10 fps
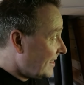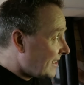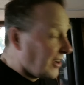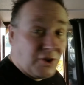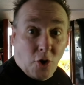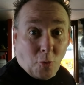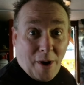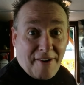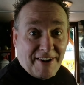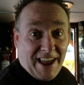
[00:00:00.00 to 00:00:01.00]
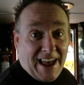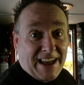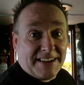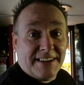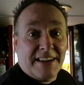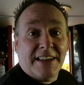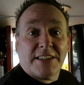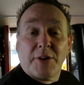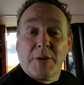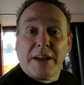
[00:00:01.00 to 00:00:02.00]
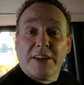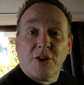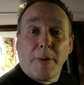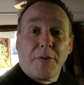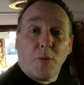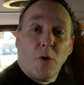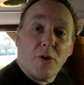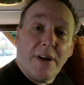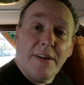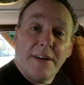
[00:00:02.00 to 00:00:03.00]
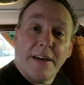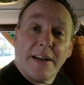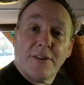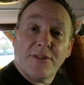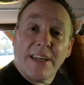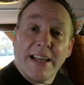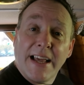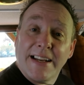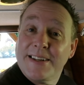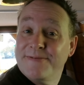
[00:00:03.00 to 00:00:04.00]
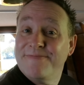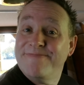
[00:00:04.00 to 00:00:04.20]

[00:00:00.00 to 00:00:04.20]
So I'm not wearing a hat. So anyway, I'm going to top up the water and I'll see you later.